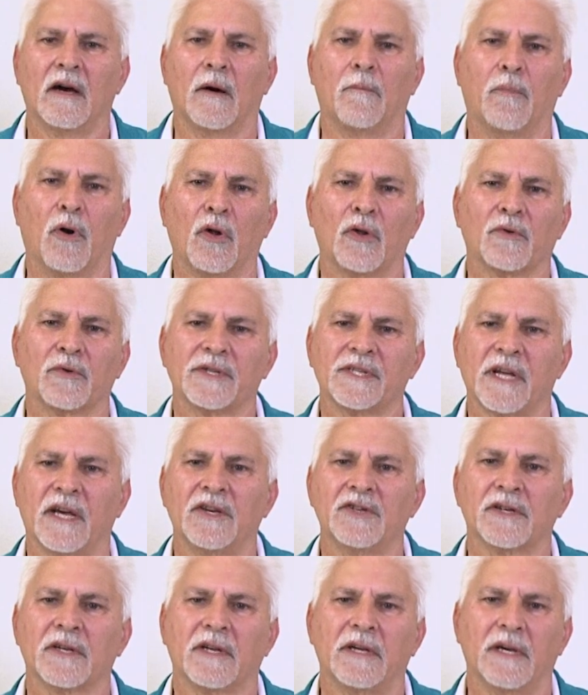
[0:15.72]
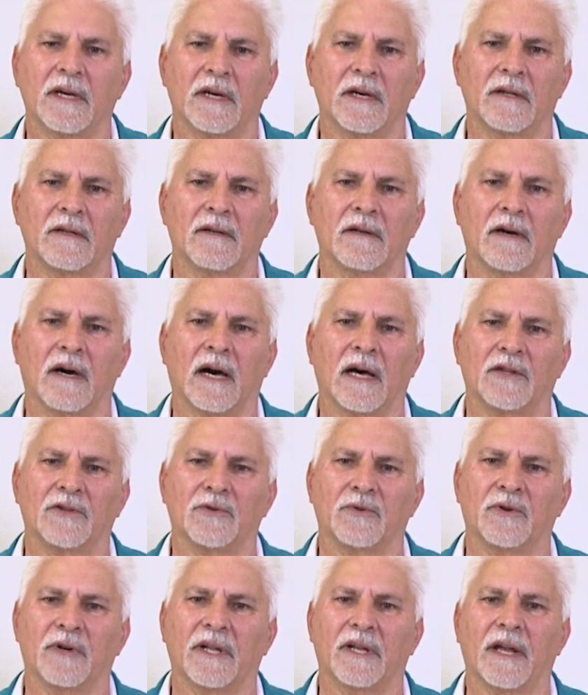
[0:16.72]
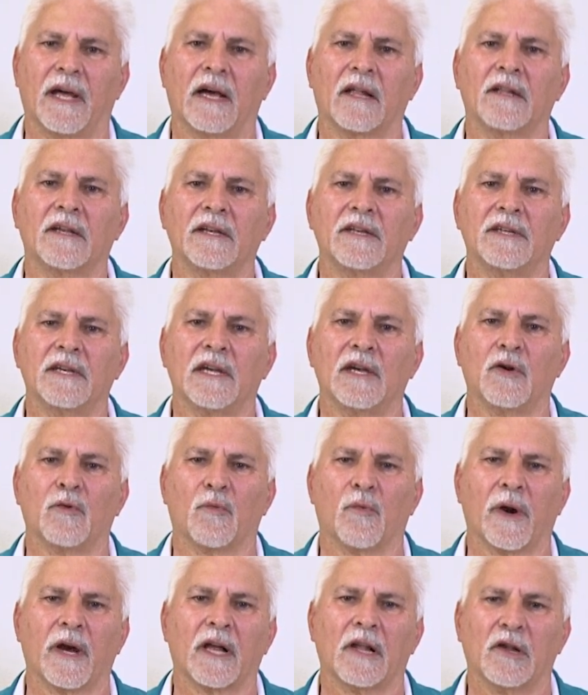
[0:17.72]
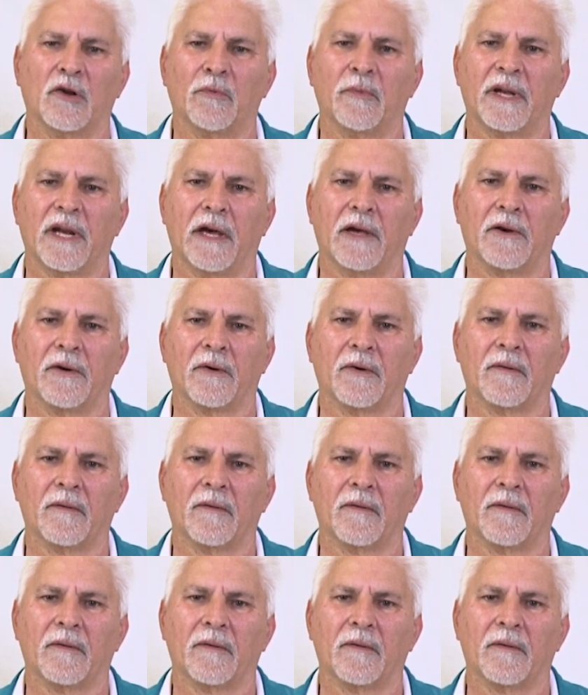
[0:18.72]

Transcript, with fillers: a polarization kit onto an L E D ring illuminator.